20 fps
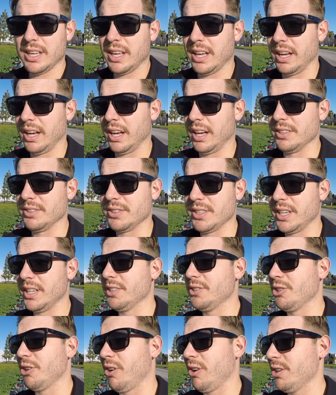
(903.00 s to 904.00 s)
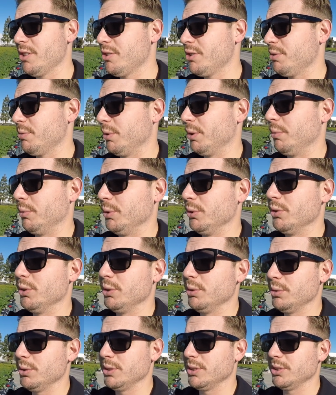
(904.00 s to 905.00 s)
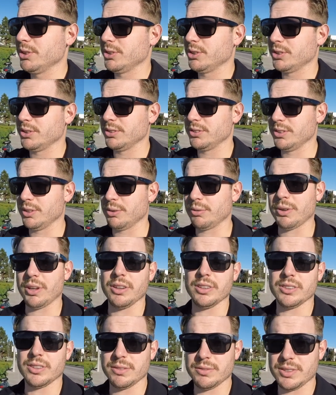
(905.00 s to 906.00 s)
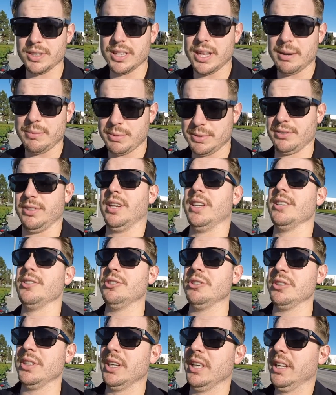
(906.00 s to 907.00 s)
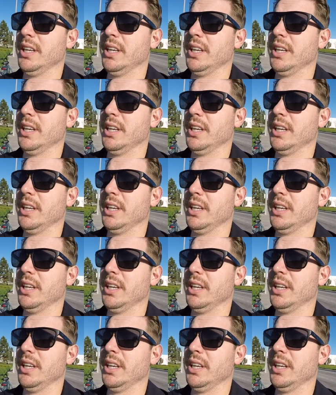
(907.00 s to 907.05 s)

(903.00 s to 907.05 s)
uh, state of charge, what it will do is, you know, relative to that percentage,